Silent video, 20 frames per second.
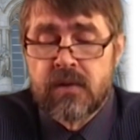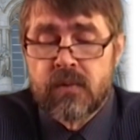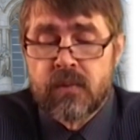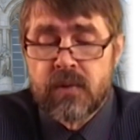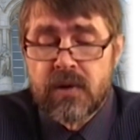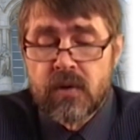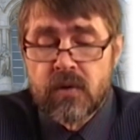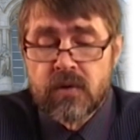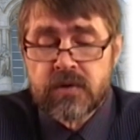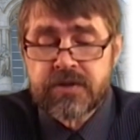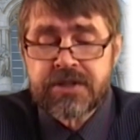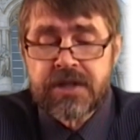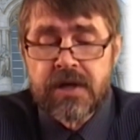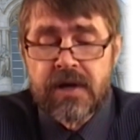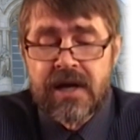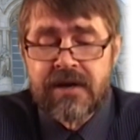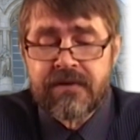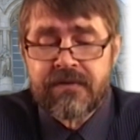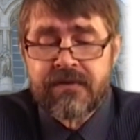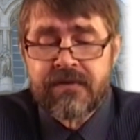We also
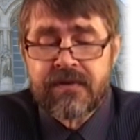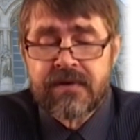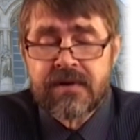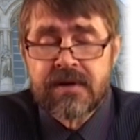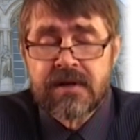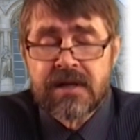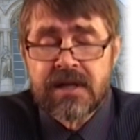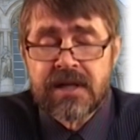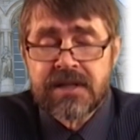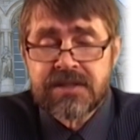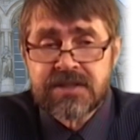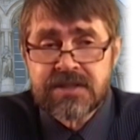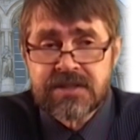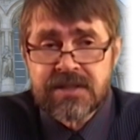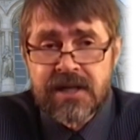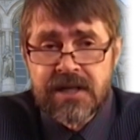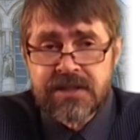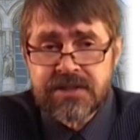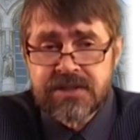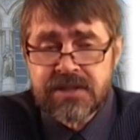have
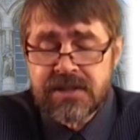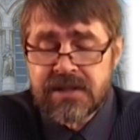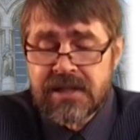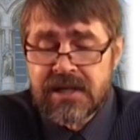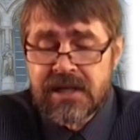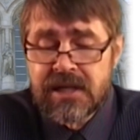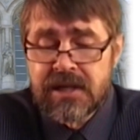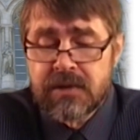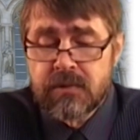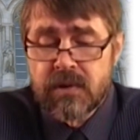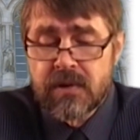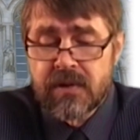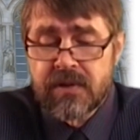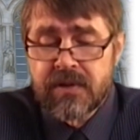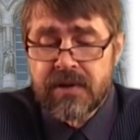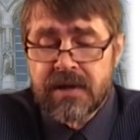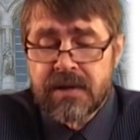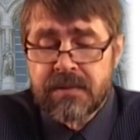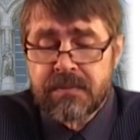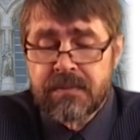legislation,
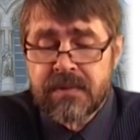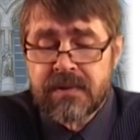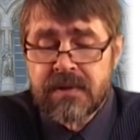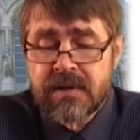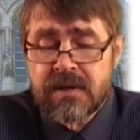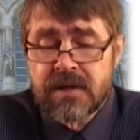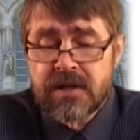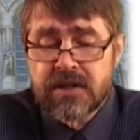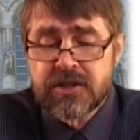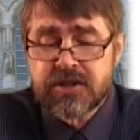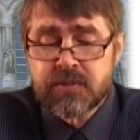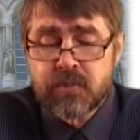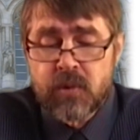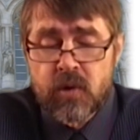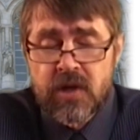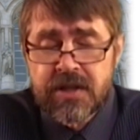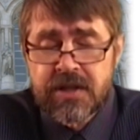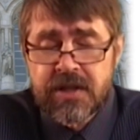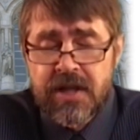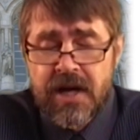a
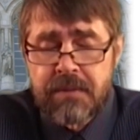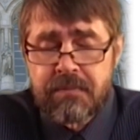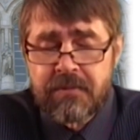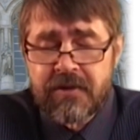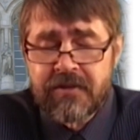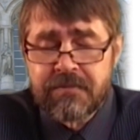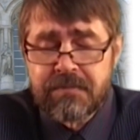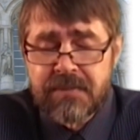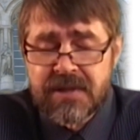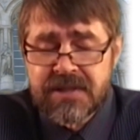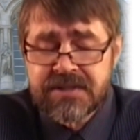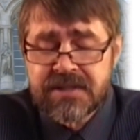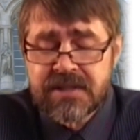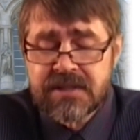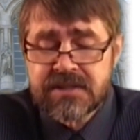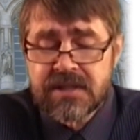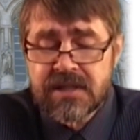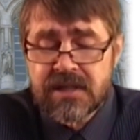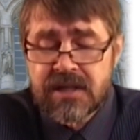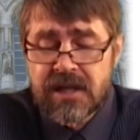smaller type of
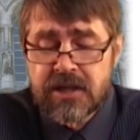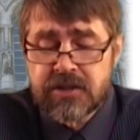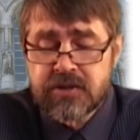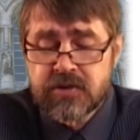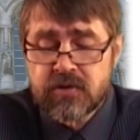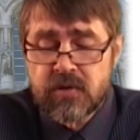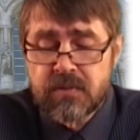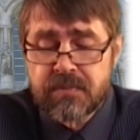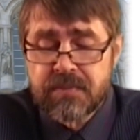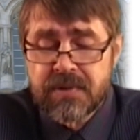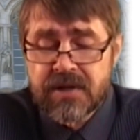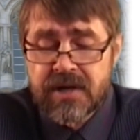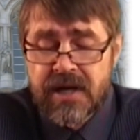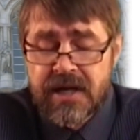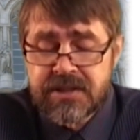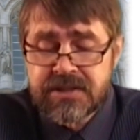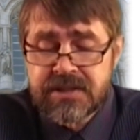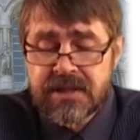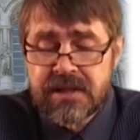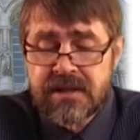business, the closed
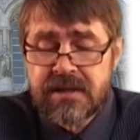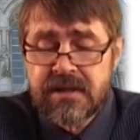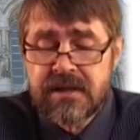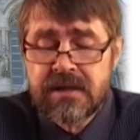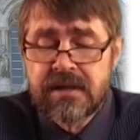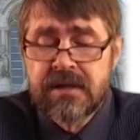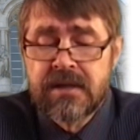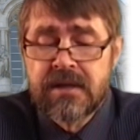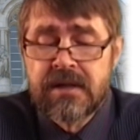corporation,